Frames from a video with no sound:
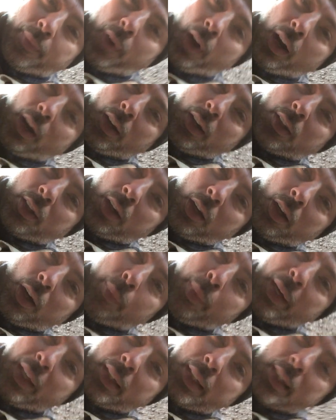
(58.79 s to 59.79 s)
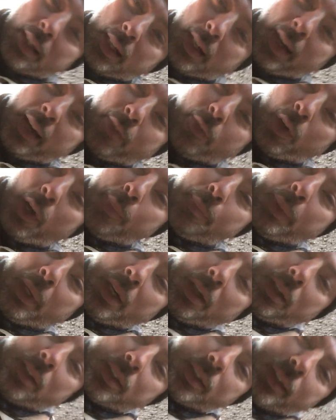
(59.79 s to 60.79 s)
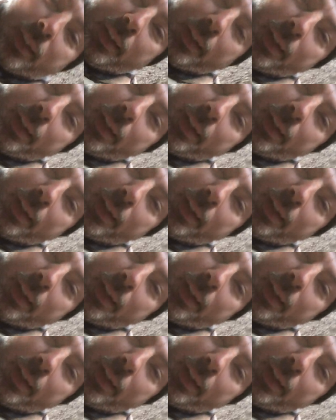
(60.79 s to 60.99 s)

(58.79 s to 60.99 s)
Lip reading: I'm going to talk about these again, right? Because